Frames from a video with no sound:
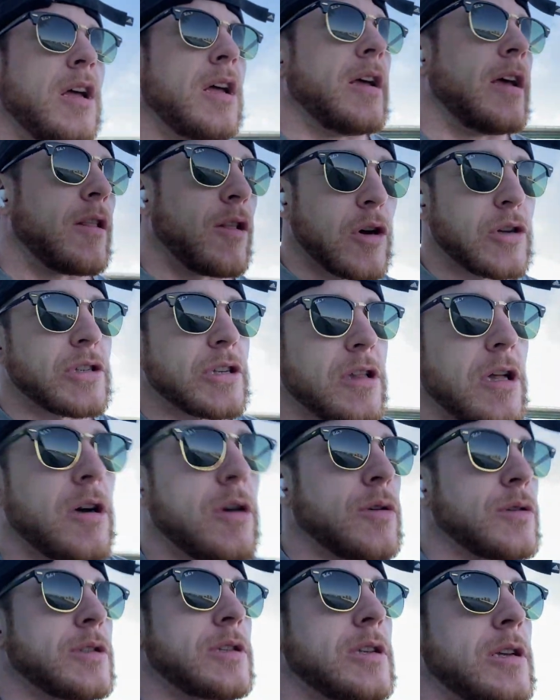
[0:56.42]
It looks
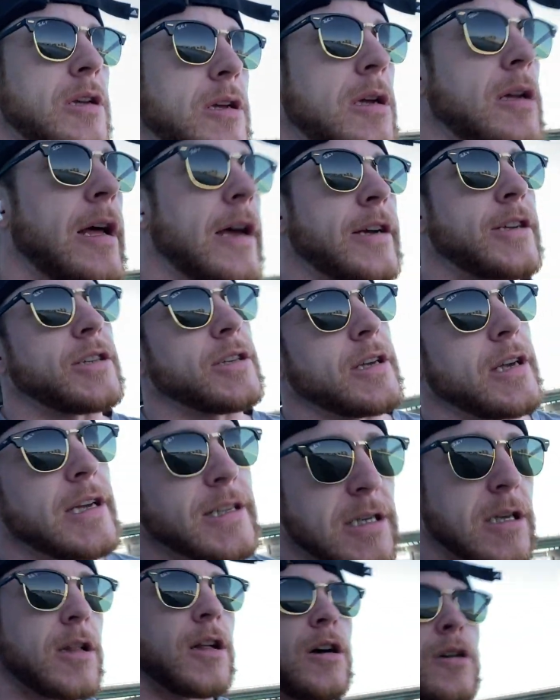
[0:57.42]
close, actually
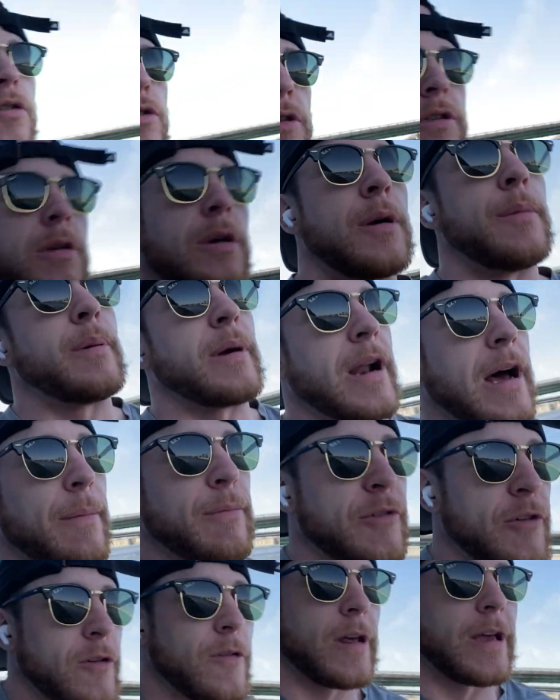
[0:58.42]
is close, but
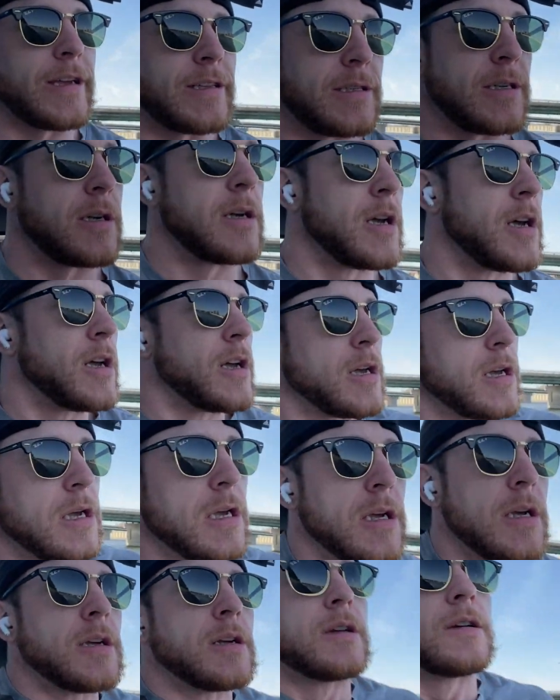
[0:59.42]
I'm too lazy.
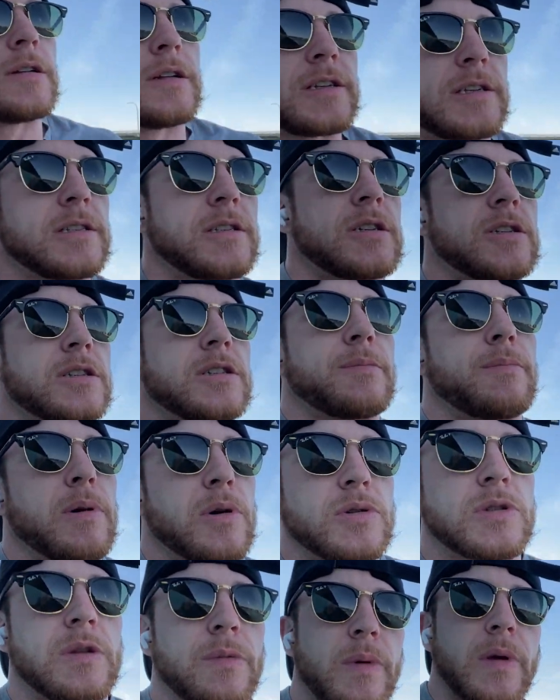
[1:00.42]
This is just
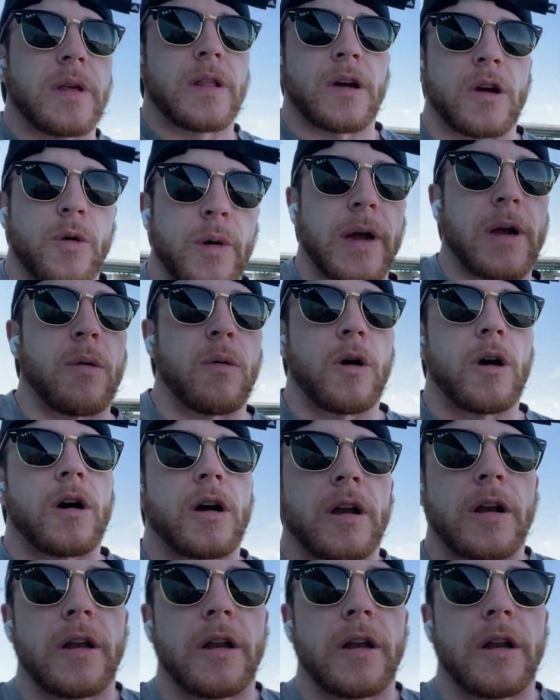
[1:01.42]
supposed to be the quick walk.